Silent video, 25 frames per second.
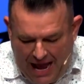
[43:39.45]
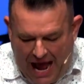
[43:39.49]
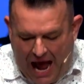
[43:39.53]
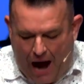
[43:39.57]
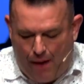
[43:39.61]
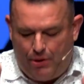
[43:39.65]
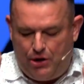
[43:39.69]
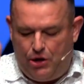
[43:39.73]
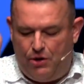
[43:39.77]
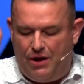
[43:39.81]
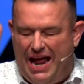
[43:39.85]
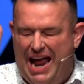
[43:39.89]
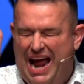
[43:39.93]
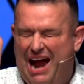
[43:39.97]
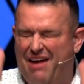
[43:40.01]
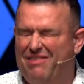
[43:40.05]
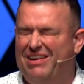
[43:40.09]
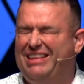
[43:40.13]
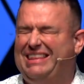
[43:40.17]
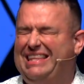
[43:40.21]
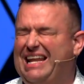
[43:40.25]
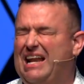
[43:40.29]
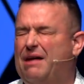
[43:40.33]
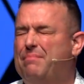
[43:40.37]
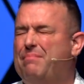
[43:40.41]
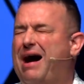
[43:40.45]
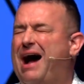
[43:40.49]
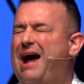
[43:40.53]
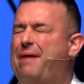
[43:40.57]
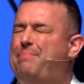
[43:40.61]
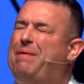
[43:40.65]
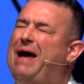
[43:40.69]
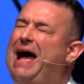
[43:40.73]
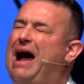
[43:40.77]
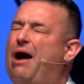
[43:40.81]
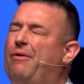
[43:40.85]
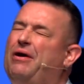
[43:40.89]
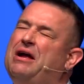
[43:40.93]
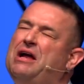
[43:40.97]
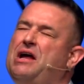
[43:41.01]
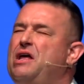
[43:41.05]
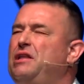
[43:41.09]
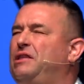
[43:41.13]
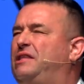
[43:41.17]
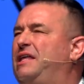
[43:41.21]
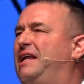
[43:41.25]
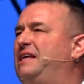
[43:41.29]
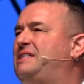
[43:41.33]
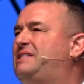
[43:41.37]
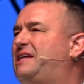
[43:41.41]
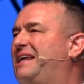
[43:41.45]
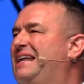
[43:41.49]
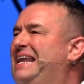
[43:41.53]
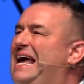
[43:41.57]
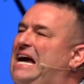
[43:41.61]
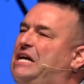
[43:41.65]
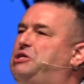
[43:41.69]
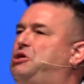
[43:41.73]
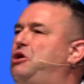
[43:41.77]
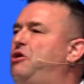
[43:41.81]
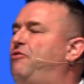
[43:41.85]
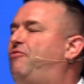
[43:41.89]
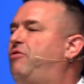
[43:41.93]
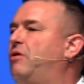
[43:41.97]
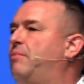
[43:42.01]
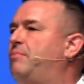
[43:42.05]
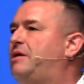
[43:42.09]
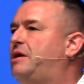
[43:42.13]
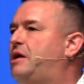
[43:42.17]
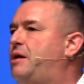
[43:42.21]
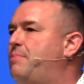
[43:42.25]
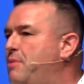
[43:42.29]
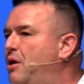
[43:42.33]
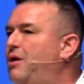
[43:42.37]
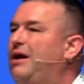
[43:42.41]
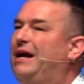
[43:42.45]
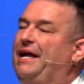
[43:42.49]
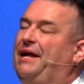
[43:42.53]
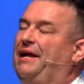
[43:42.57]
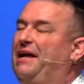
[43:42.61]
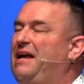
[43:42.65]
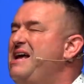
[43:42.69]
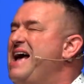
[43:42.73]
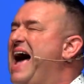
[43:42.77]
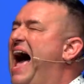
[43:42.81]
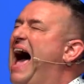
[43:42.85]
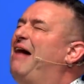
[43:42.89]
I would do everything in my power to disconnect you from community.